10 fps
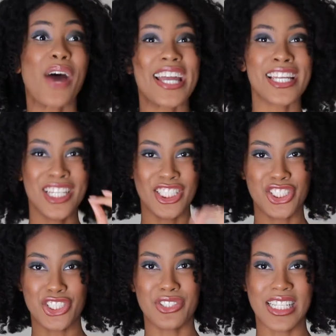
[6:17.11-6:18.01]
When
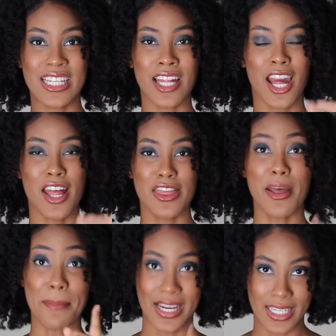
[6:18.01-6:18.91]
do you need
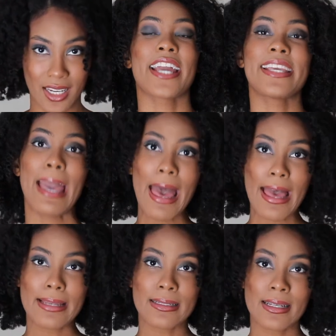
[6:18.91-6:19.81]
the money?
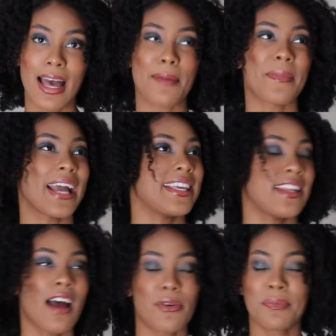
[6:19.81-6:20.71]
Again, I
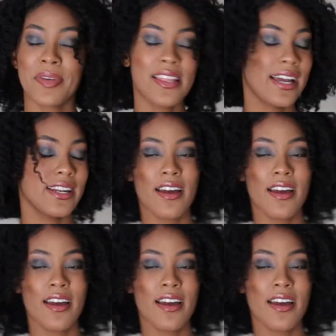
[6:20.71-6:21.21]
cannot repeat that